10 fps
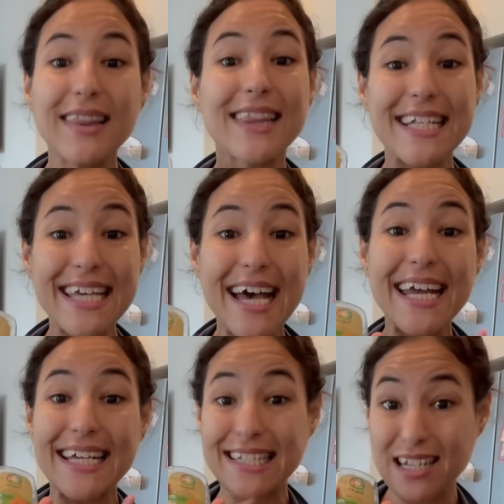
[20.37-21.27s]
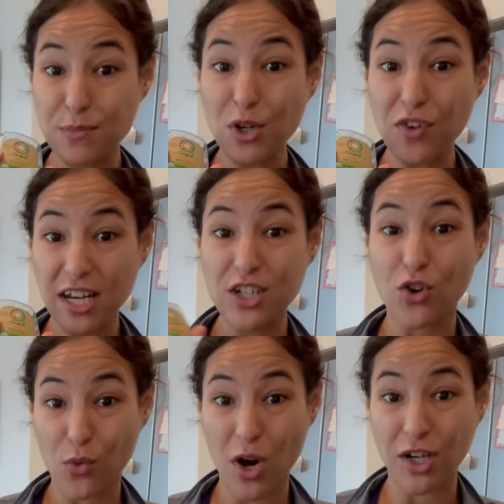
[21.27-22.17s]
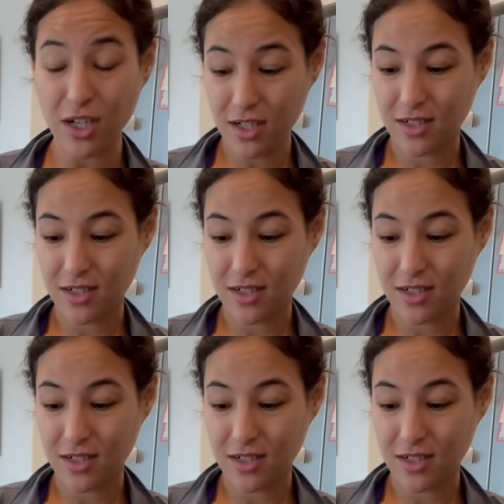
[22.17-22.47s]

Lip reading: Let's add a teaspoon of honey to our water.